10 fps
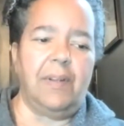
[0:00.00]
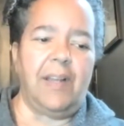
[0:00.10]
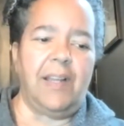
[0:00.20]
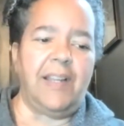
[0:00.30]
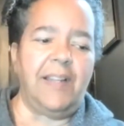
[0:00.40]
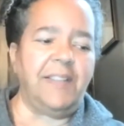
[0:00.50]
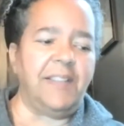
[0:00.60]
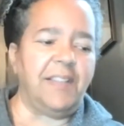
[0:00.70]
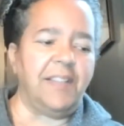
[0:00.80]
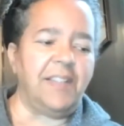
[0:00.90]
guess
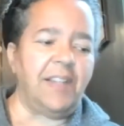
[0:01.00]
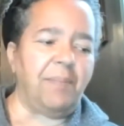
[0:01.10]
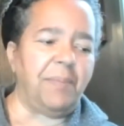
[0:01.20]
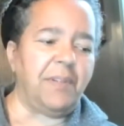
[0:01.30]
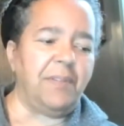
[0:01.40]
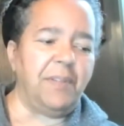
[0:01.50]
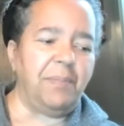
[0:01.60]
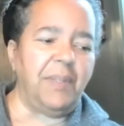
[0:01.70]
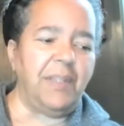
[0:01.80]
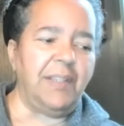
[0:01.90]
the topic would
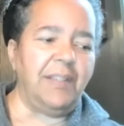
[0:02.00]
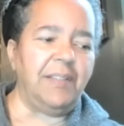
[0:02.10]
be,